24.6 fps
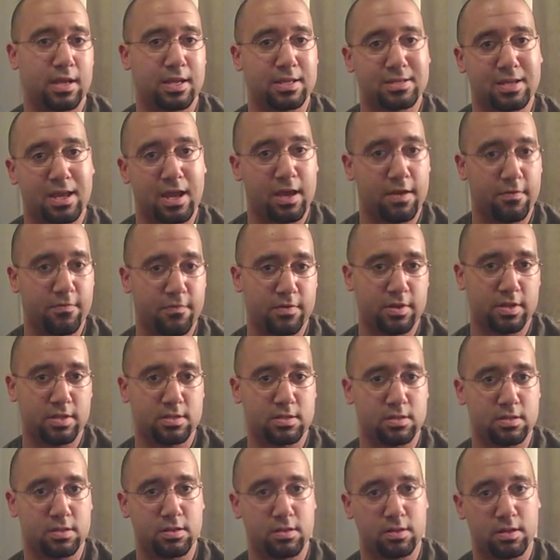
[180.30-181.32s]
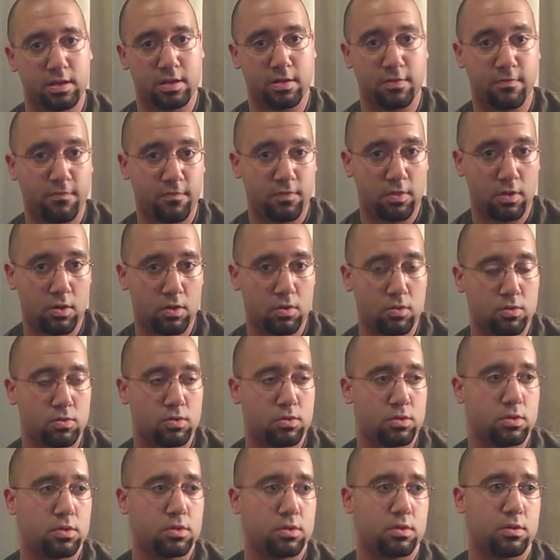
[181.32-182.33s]
nice confidence in the flow,
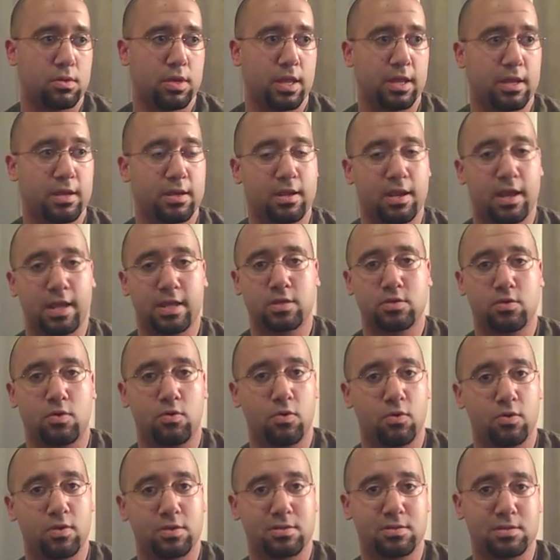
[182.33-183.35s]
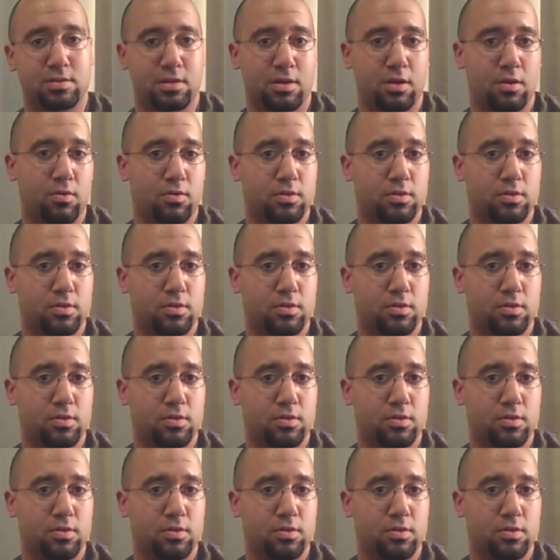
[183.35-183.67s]
and a nice chorus.